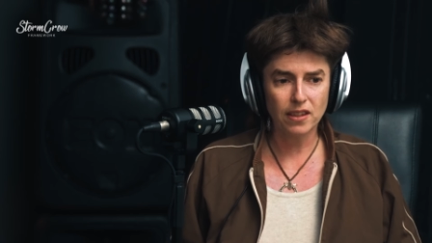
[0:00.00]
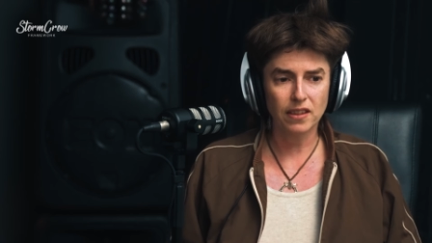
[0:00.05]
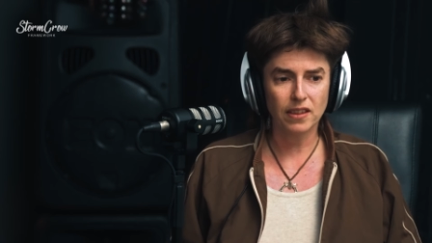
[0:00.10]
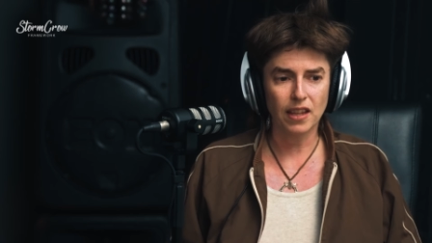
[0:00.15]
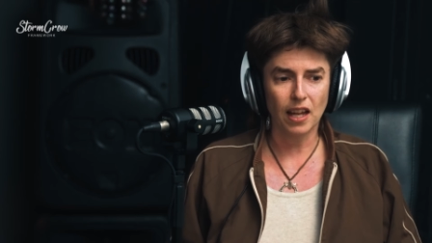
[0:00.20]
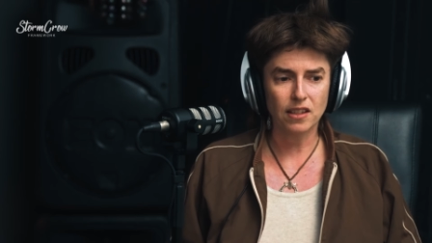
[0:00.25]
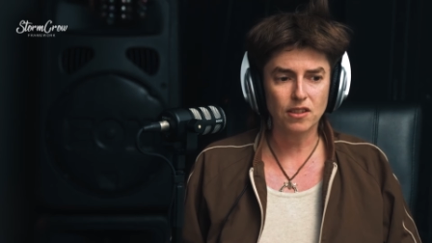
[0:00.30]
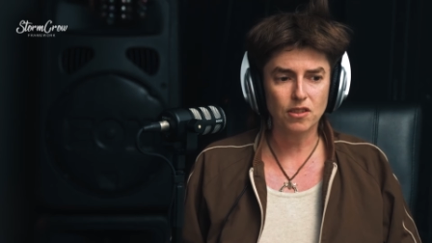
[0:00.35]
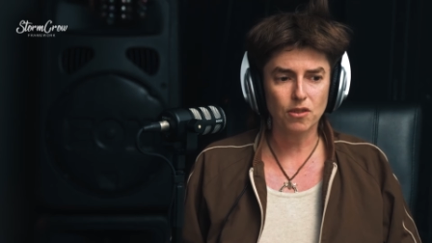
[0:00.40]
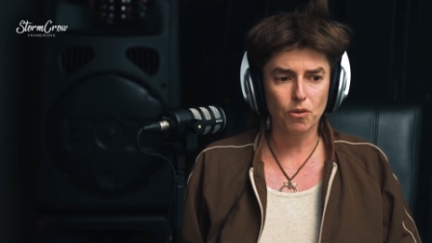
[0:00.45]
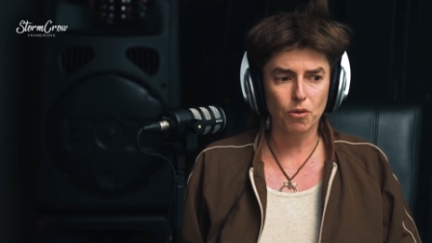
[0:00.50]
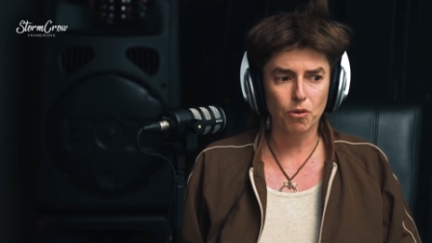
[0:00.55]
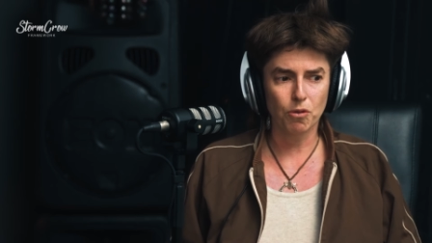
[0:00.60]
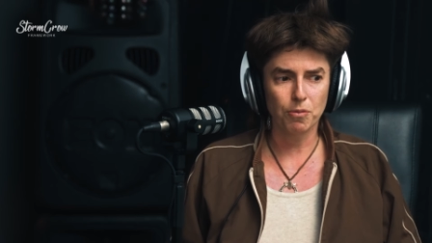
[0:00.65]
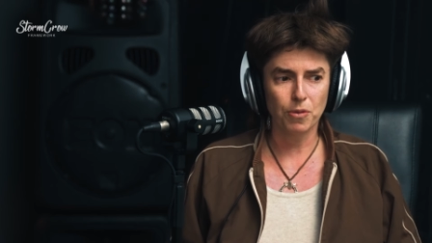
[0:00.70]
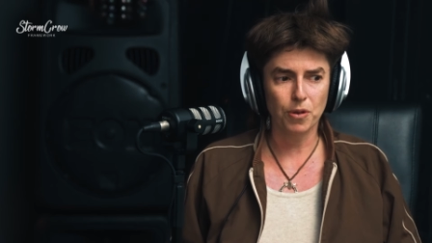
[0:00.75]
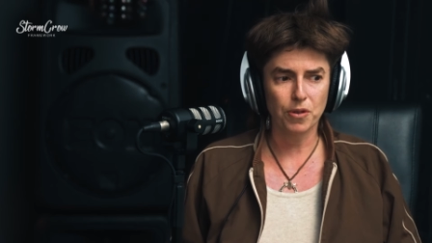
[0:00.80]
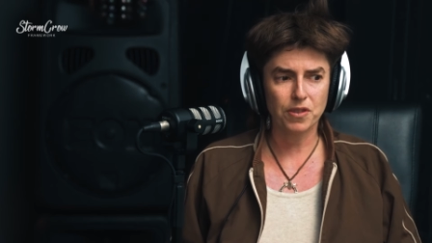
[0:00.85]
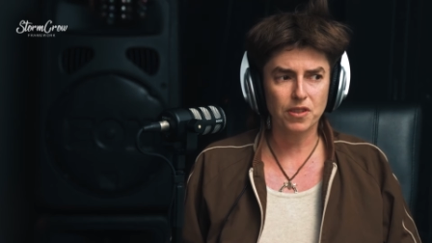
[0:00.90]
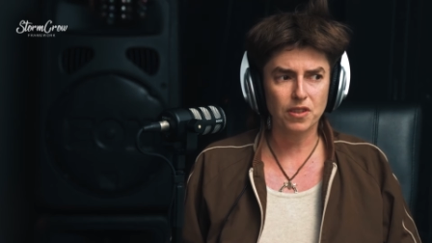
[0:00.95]
that that's
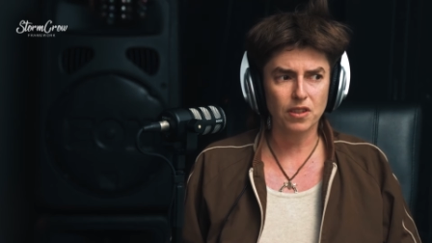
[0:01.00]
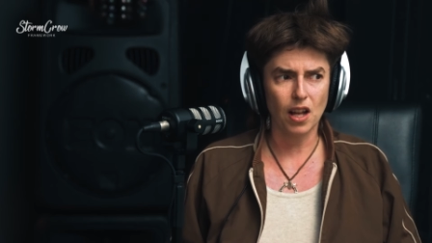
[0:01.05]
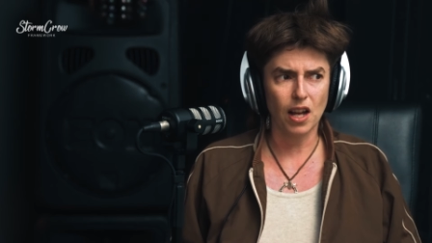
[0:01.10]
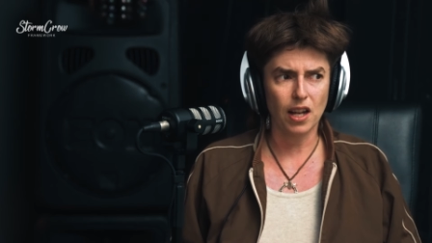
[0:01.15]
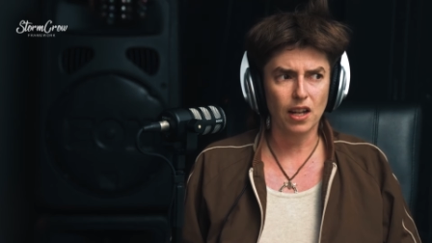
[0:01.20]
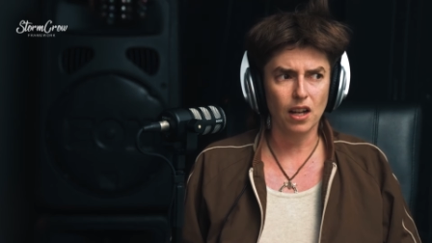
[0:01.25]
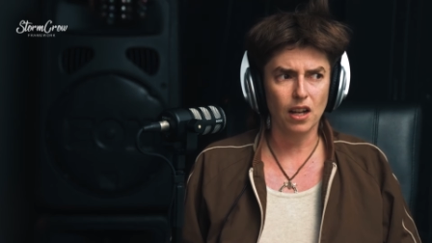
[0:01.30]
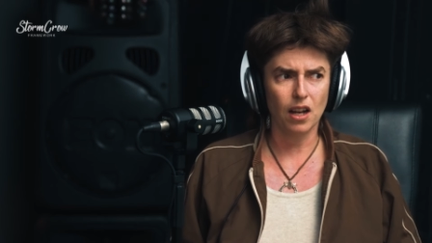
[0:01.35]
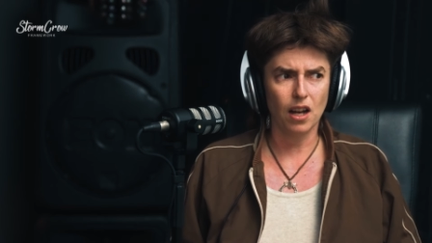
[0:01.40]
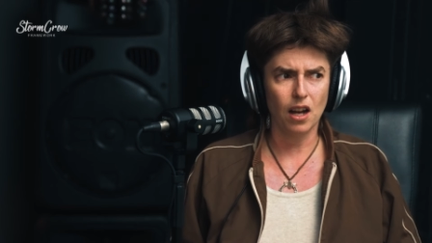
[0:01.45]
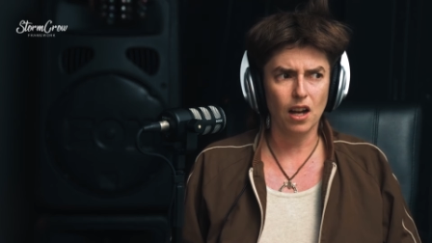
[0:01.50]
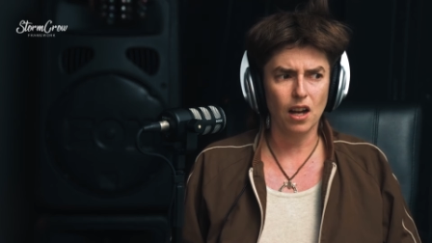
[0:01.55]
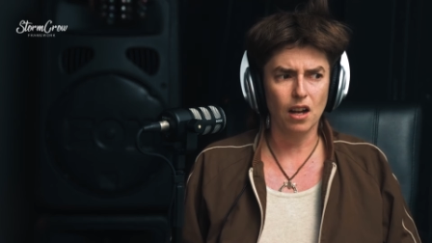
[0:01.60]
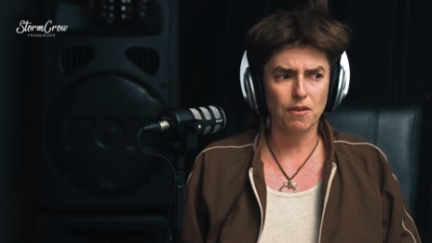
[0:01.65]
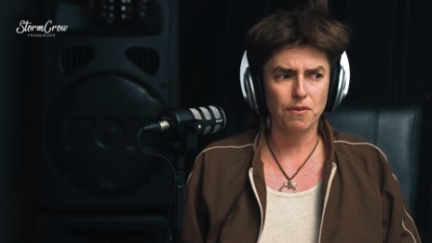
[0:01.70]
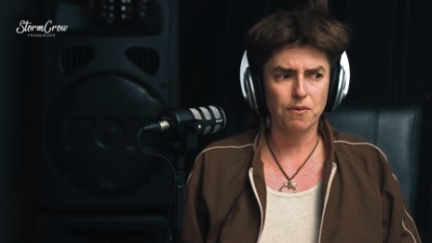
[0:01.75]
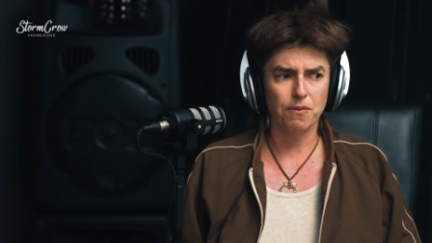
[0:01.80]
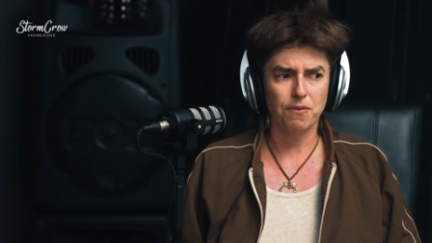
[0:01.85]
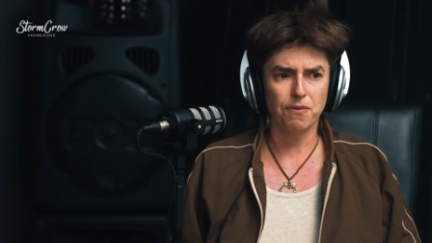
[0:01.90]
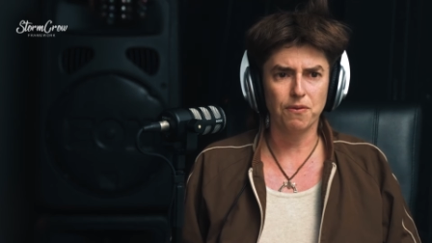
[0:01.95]
almost like
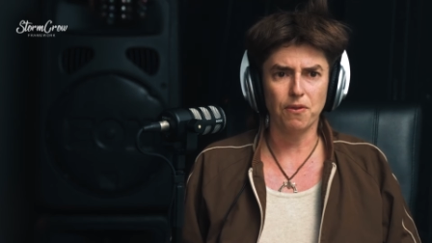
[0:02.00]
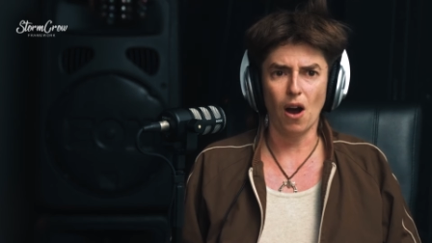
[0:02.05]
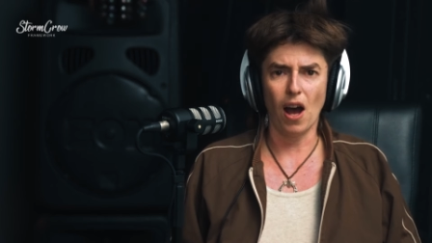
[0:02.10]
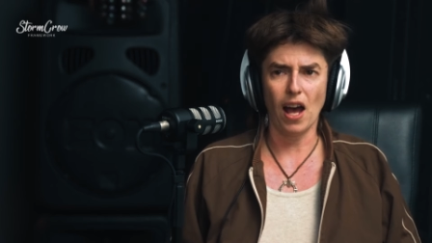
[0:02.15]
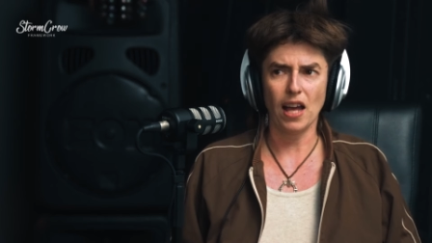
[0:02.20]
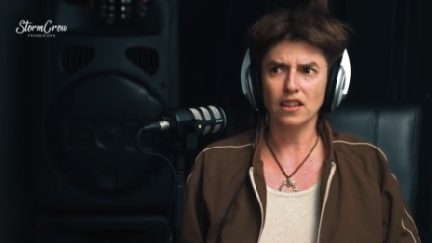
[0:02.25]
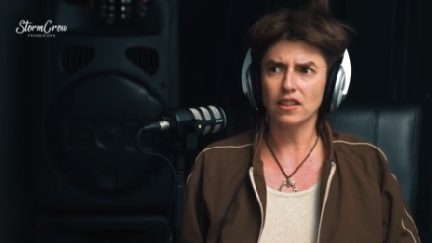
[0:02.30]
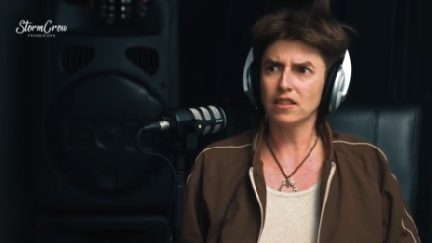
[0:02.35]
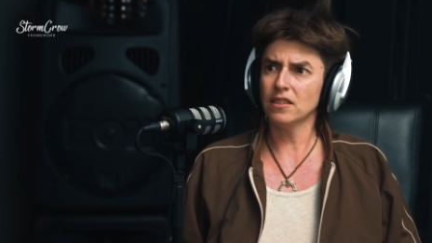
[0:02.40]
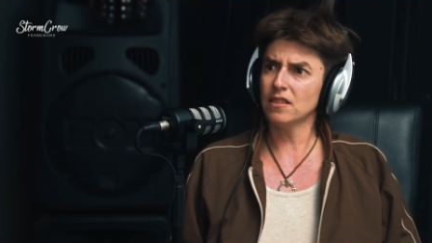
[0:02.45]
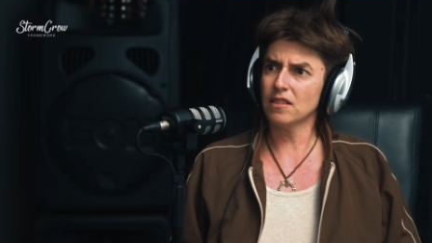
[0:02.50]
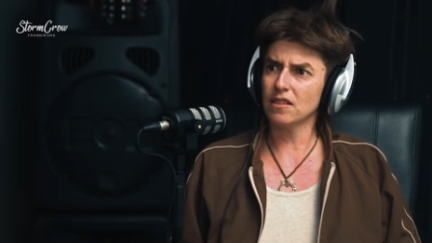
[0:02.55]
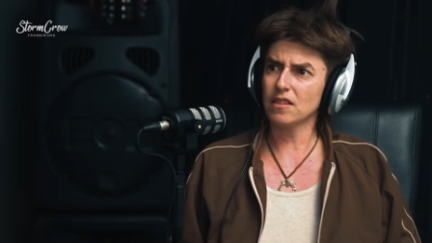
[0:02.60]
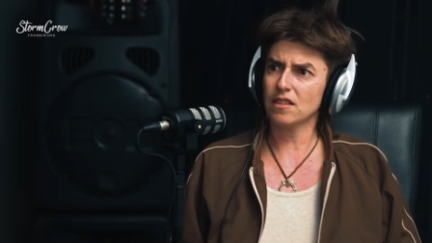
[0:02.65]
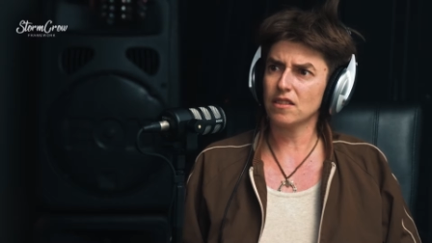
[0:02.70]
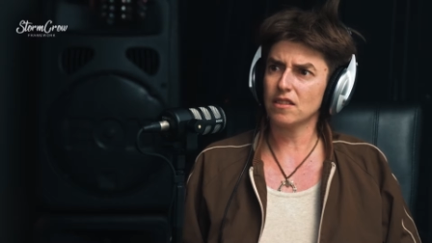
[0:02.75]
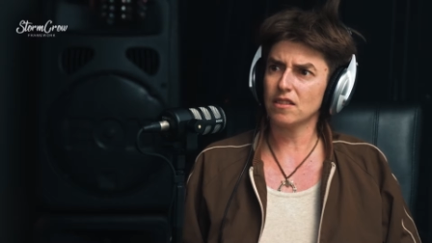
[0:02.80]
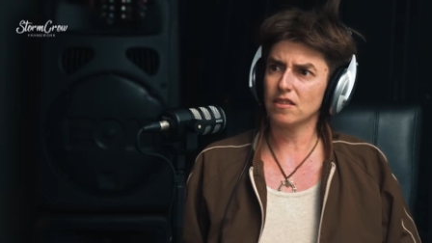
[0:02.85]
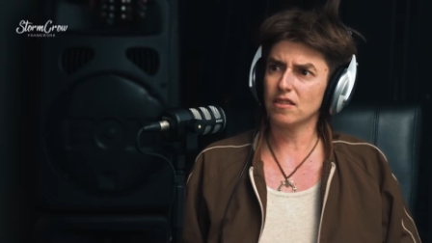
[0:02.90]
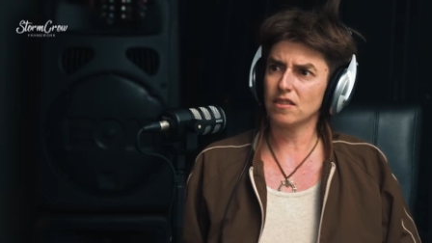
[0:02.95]
a
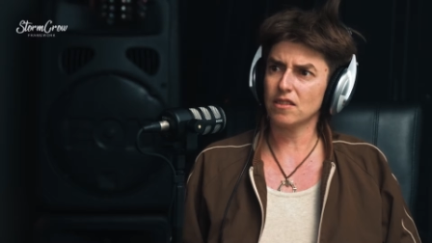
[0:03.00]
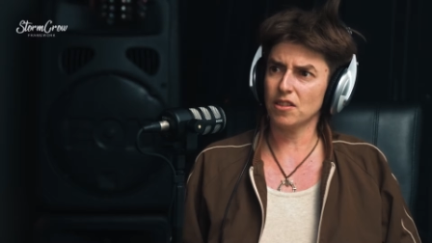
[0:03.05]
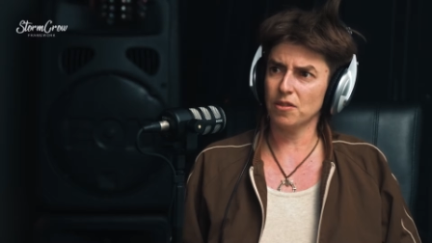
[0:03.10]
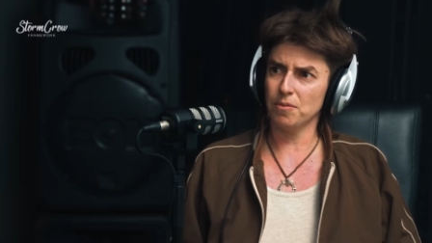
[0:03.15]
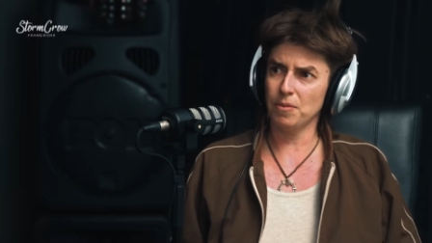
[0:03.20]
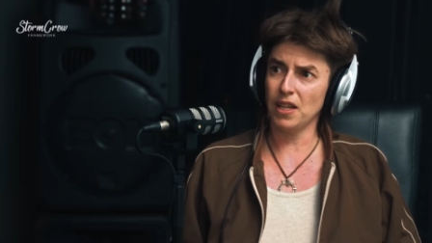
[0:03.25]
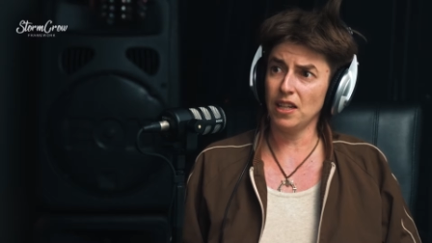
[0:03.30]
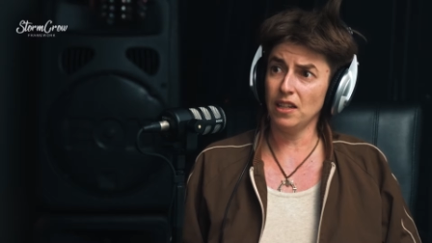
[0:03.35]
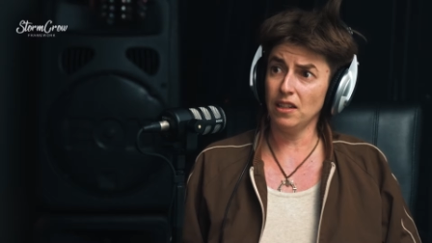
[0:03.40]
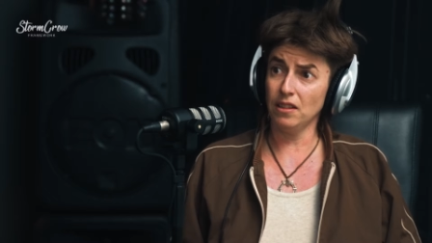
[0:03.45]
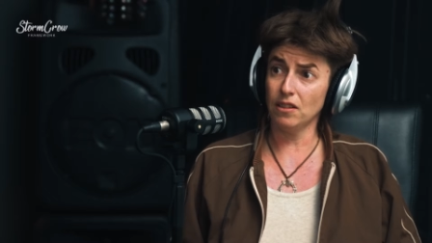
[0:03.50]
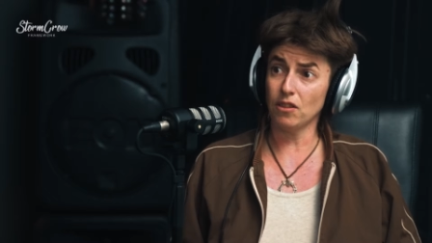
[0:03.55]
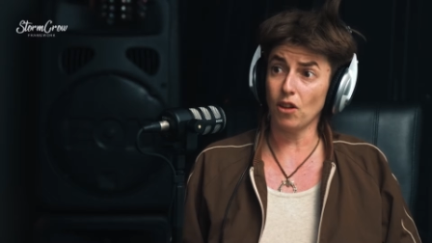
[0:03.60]
violence to me.